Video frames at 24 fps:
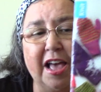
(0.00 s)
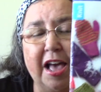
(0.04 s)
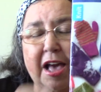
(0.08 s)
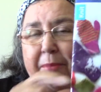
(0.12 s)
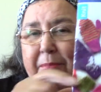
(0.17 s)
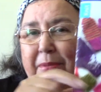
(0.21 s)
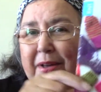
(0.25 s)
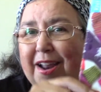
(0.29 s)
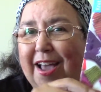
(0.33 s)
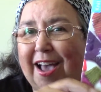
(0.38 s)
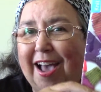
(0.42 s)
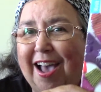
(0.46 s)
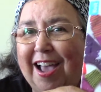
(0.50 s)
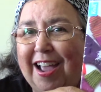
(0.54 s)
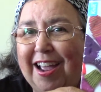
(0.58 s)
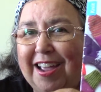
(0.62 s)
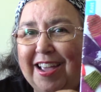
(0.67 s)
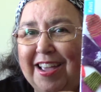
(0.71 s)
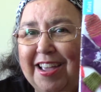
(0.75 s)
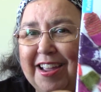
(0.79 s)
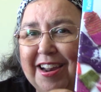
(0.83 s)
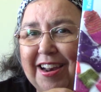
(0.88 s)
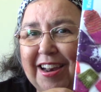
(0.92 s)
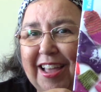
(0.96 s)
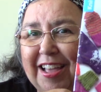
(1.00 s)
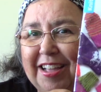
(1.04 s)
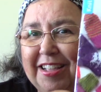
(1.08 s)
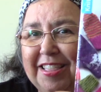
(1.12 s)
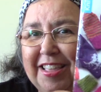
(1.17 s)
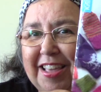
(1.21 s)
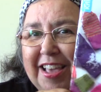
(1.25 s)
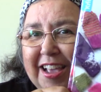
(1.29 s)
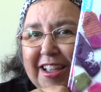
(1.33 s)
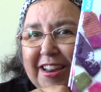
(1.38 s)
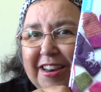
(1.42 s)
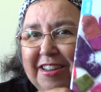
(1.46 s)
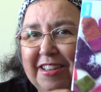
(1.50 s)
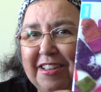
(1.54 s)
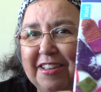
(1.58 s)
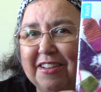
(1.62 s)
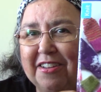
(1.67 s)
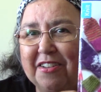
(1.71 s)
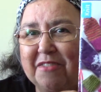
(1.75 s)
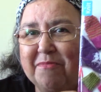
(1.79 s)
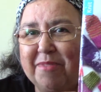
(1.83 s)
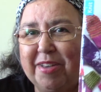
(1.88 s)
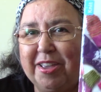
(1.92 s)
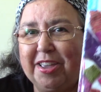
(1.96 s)
But I like the idea
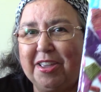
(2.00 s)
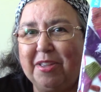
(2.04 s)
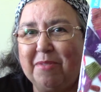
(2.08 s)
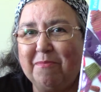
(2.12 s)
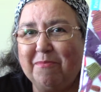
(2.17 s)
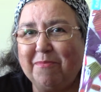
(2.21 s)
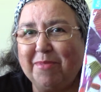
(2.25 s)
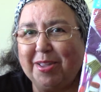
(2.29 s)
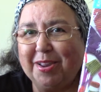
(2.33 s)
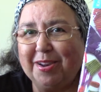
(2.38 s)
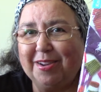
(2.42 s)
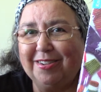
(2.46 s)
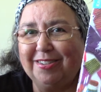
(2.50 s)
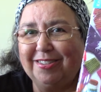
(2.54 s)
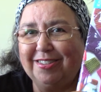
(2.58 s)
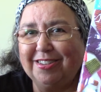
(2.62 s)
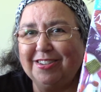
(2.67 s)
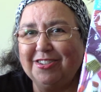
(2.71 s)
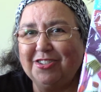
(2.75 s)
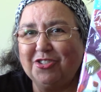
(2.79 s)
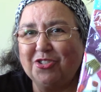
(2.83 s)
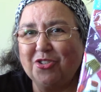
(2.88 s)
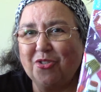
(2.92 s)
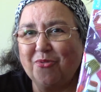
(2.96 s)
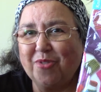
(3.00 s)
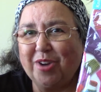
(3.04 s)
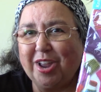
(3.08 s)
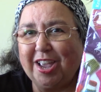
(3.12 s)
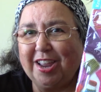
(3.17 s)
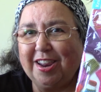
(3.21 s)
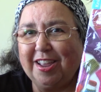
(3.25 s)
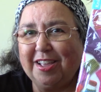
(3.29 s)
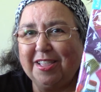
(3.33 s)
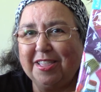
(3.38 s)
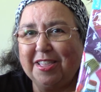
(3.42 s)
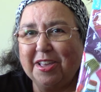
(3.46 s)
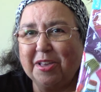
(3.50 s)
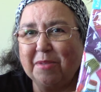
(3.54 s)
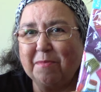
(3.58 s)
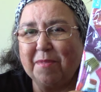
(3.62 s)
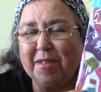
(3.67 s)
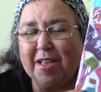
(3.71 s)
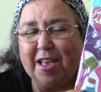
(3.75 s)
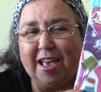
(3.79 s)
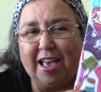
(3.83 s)
of making mittens and donating them,